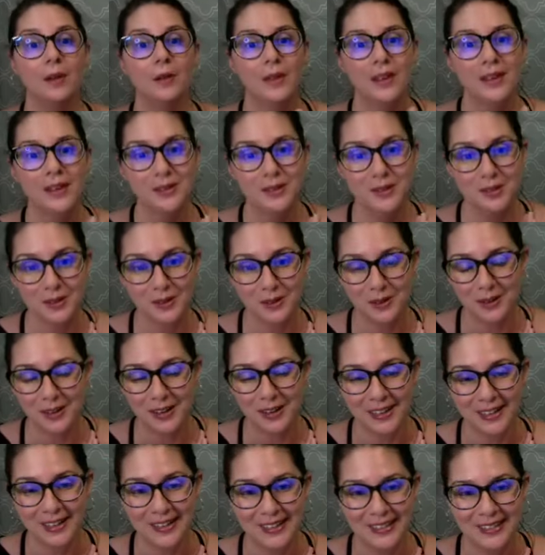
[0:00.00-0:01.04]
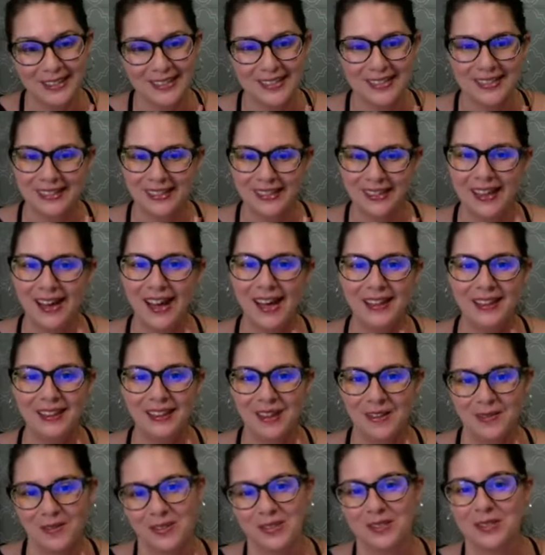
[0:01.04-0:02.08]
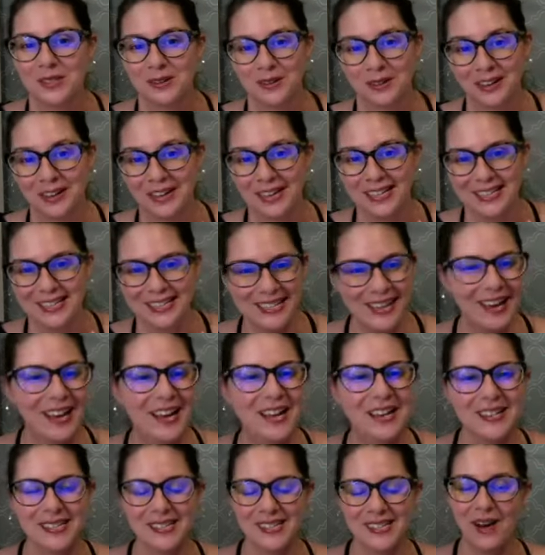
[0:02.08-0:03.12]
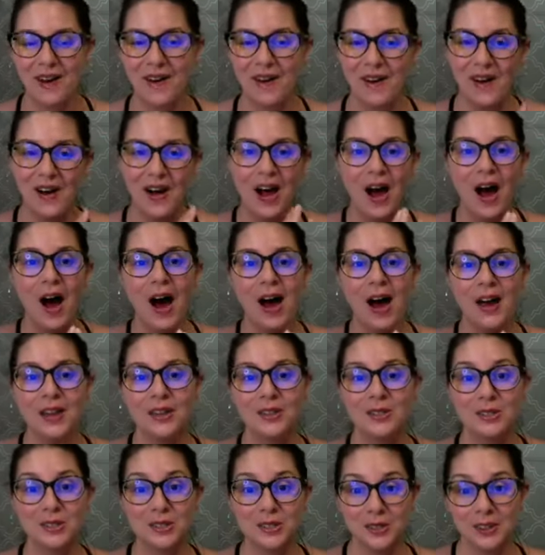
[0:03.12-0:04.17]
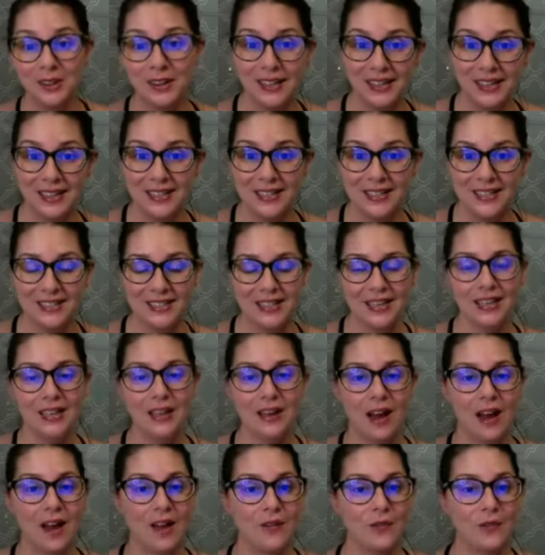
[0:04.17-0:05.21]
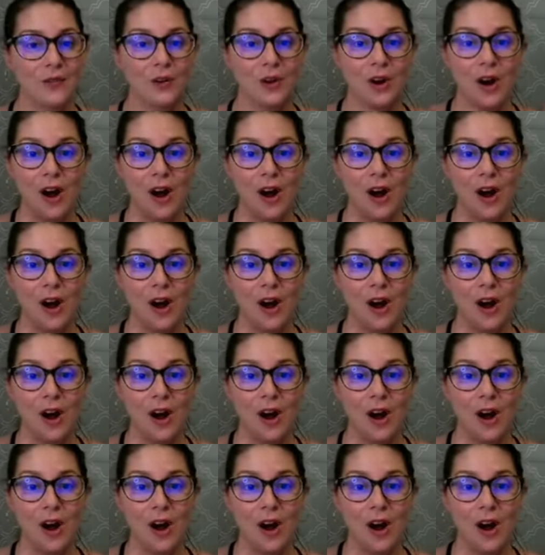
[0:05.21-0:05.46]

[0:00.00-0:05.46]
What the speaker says: historians. I love historians. So historians for